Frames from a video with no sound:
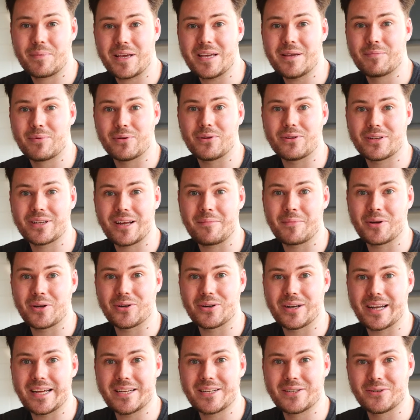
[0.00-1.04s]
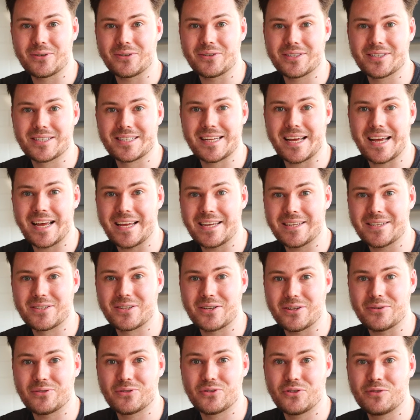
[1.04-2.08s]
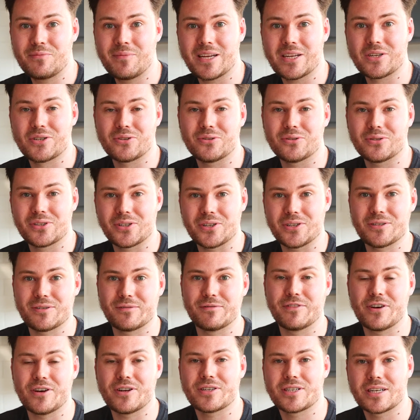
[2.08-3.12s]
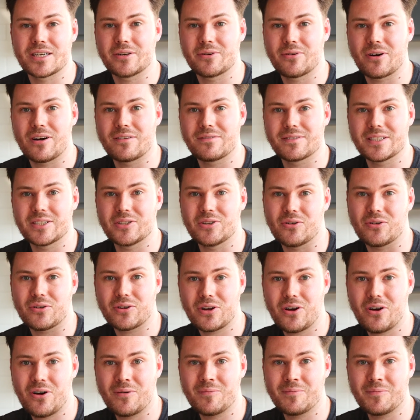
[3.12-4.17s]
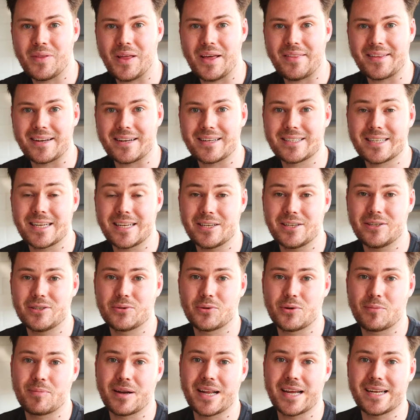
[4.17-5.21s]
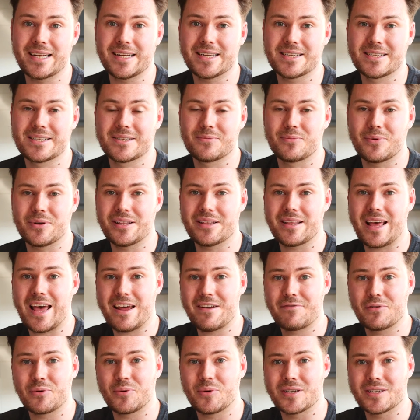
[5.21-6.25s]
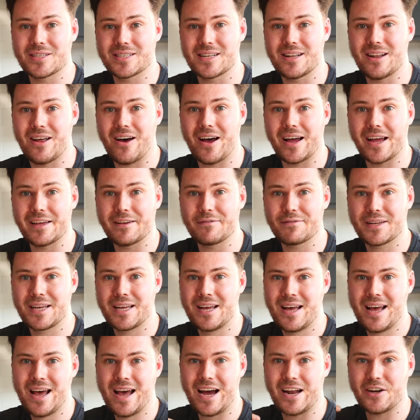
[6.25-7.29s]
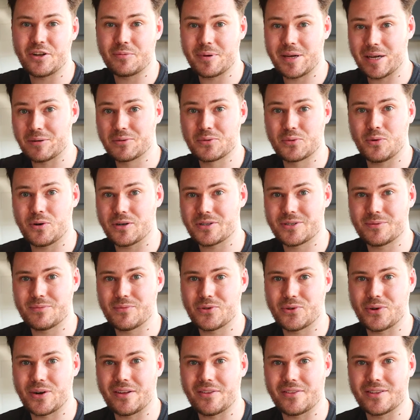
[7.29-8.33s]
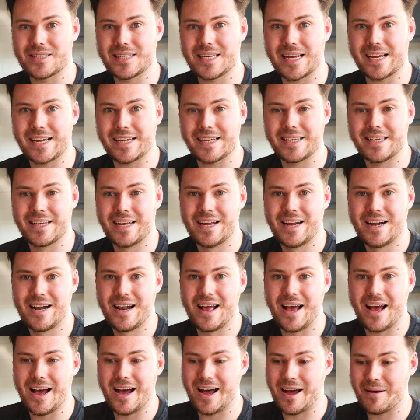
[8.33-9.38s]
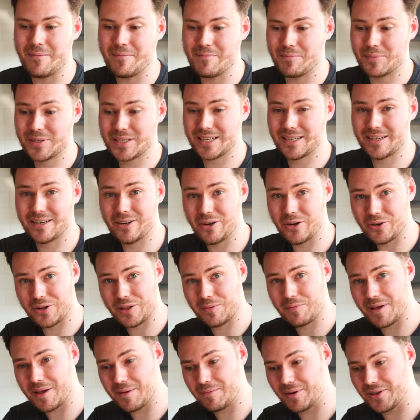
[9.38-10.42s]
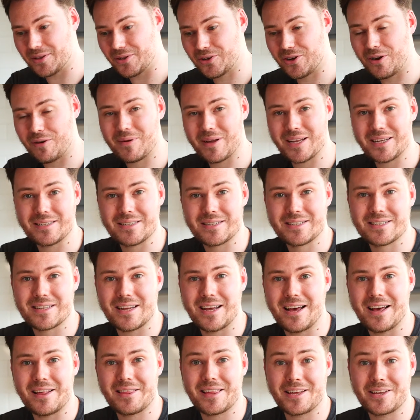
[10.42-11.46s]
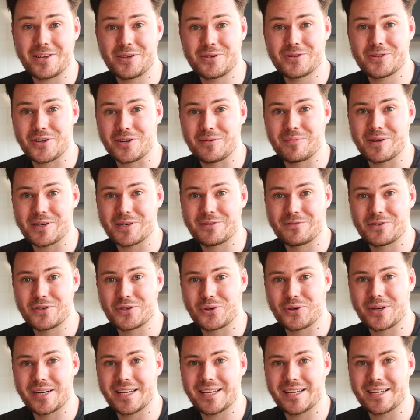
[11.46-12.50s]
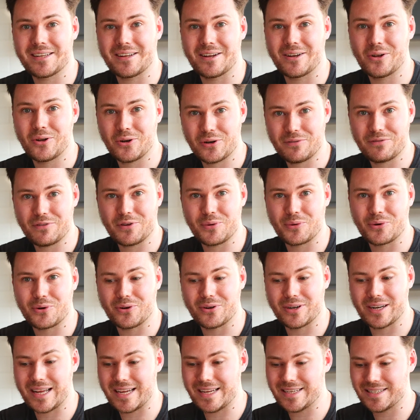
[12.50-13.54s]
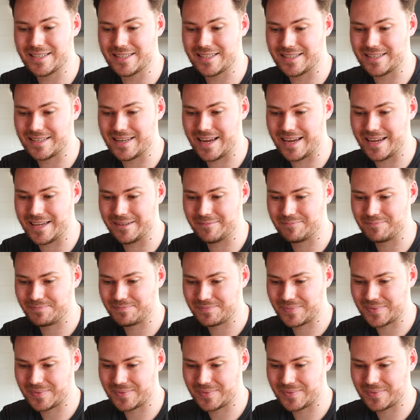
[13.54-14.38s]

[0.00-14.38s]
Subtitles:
people coming on later on today, so do make sure to go to virtuallycrafty.com, and that'll take you to a playlist with everyone's live, and you'll be able to watch them throughout the day. Particularly a lot of the people in the comments, thank you so much for joining. A lot of you are on later today.